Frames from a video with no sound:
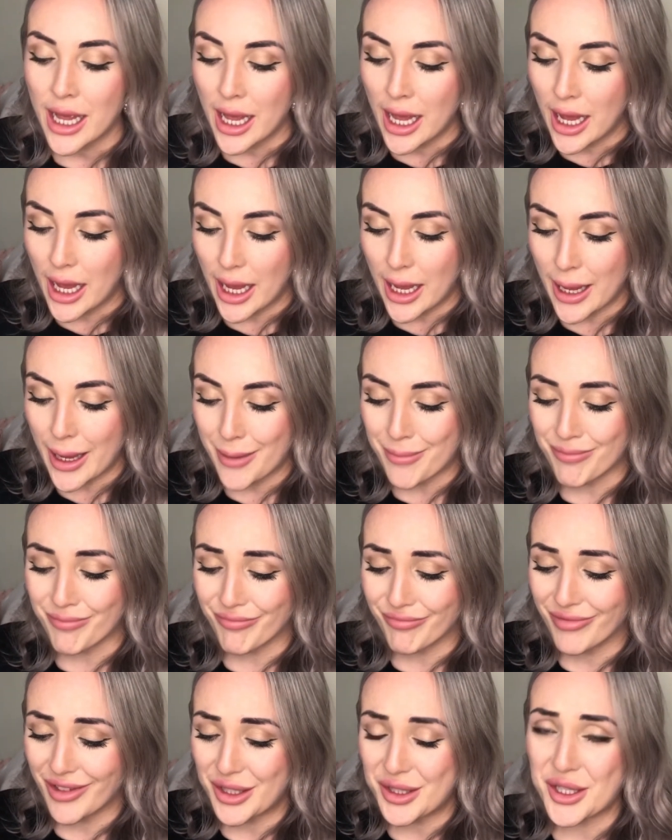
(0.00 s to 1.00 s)
Um,
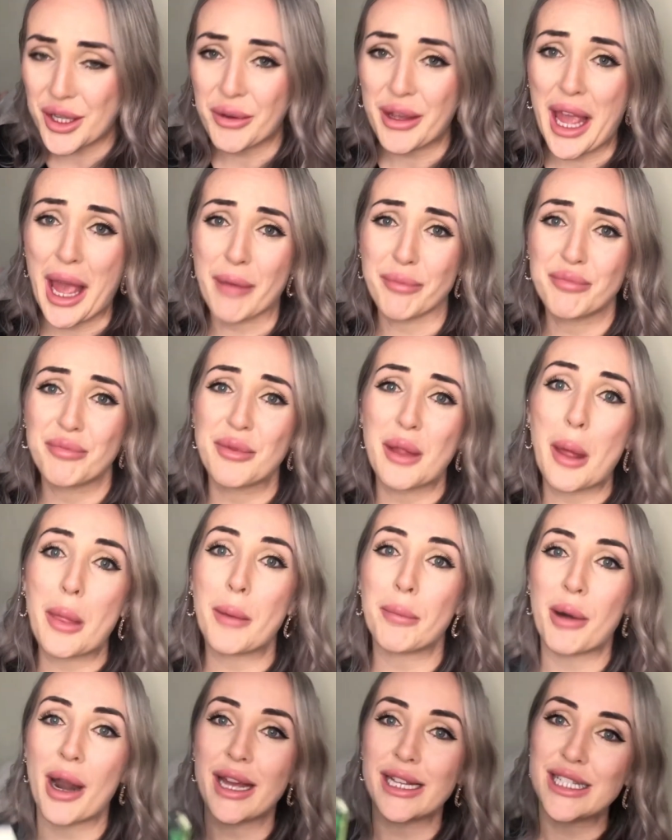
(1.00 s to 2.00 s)
so yeah, the
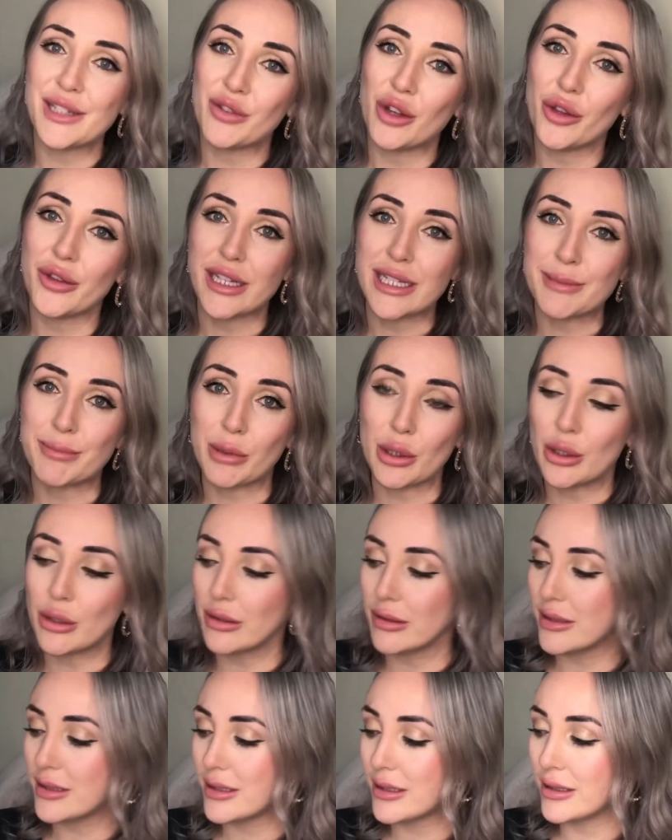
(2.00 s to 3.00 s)
price of all these
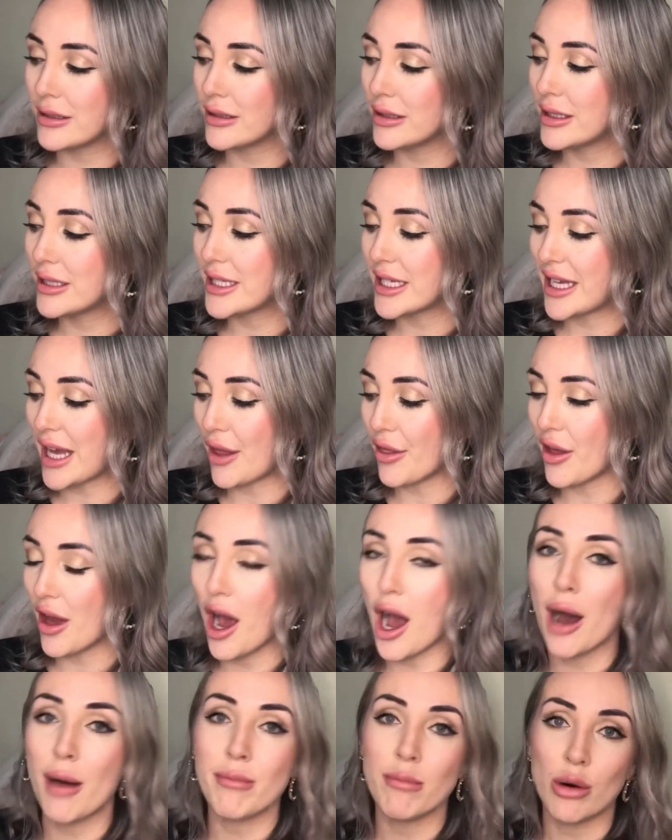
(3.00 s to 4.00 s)
books together
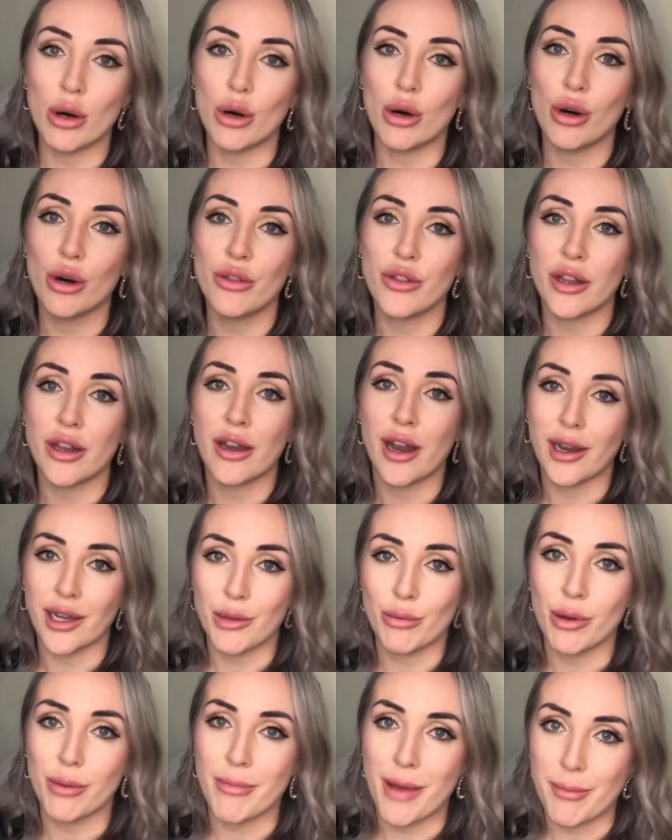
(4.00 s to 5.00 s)
are more than an
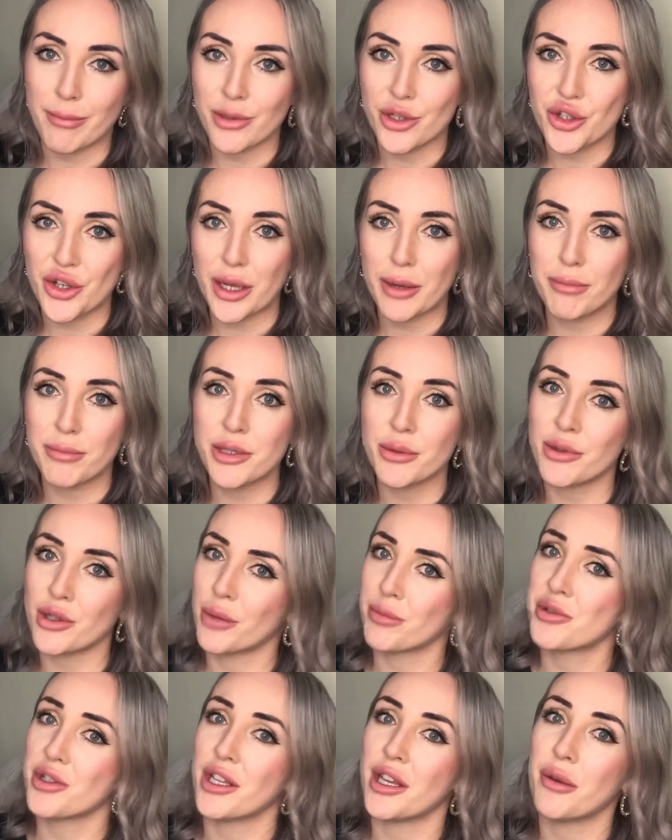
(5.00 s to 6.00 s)
annual membership to
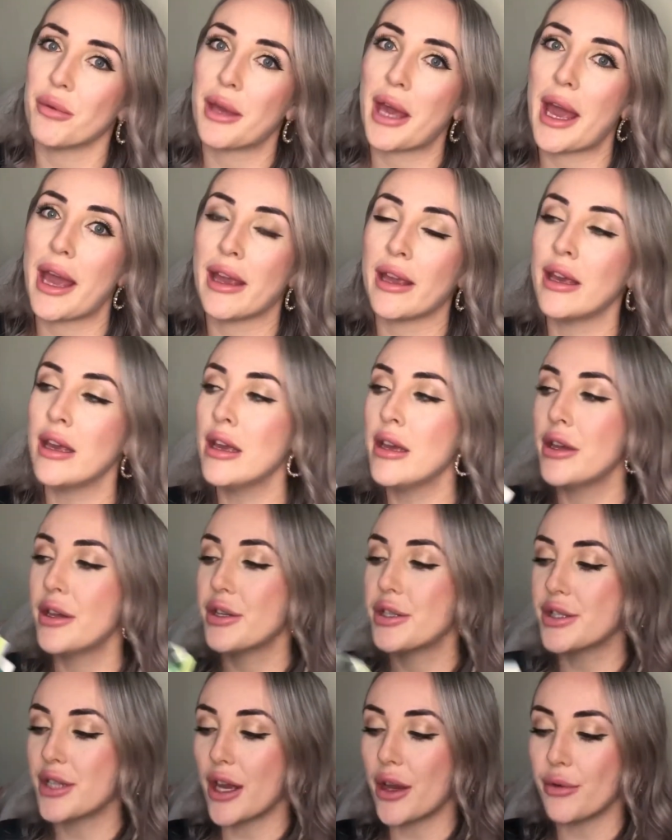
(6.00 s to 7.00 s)
Adoption U K.
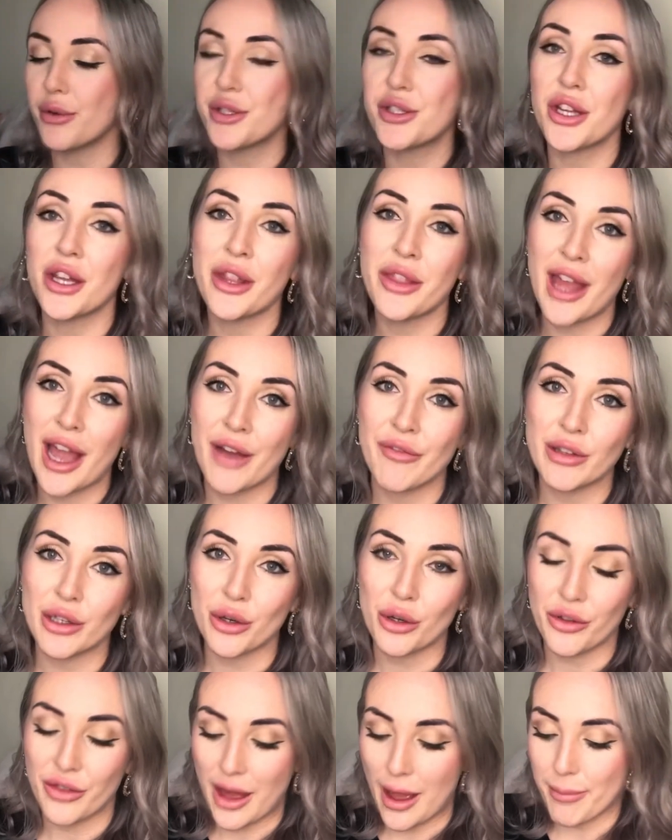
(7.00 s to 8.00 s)
So certainly have a
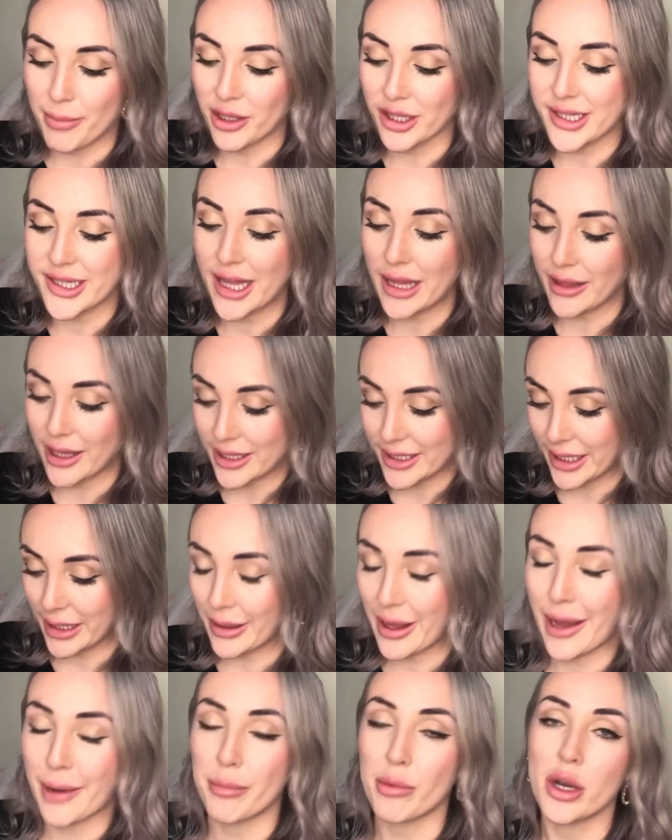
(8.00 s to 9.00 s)
look there, because their lending
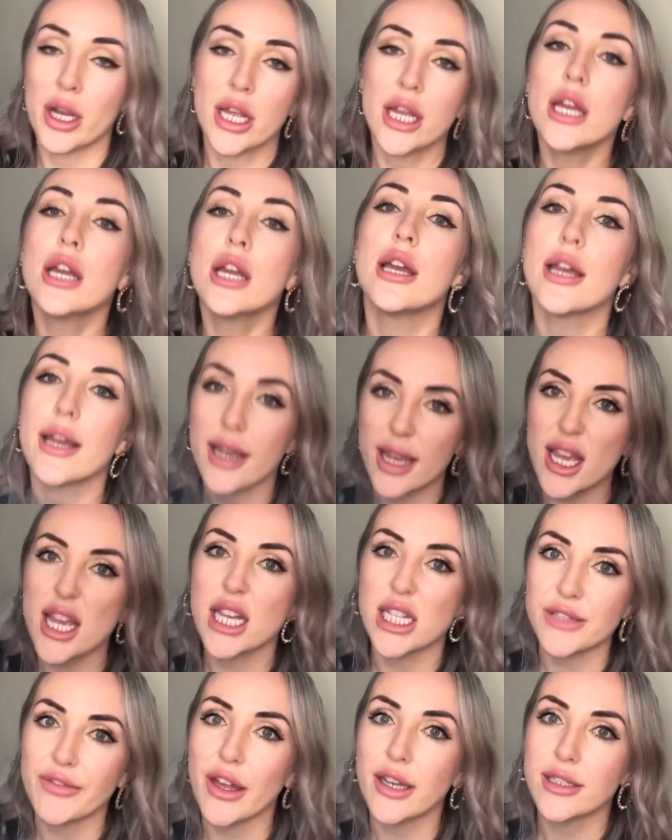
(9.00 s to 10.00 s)
library
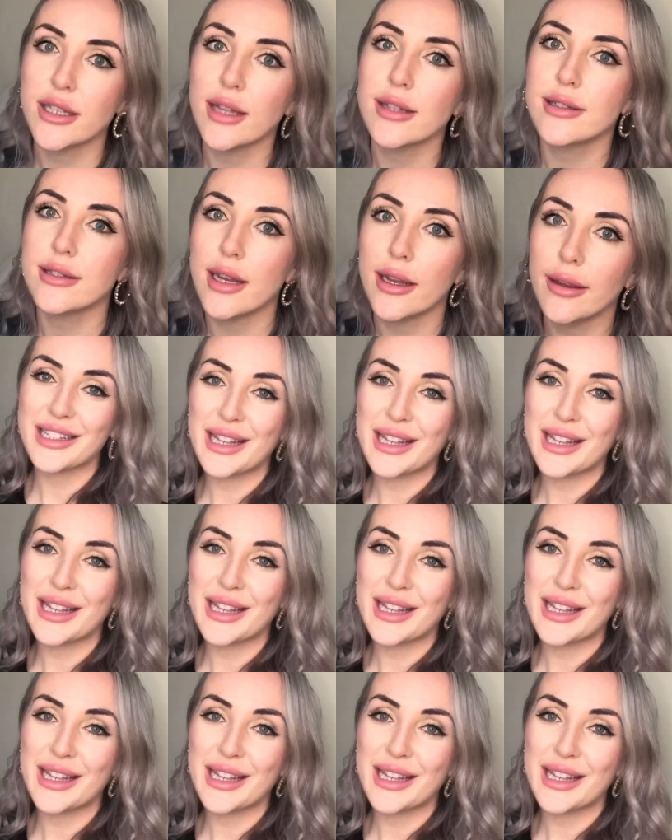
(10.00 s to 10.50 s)
is fantastic.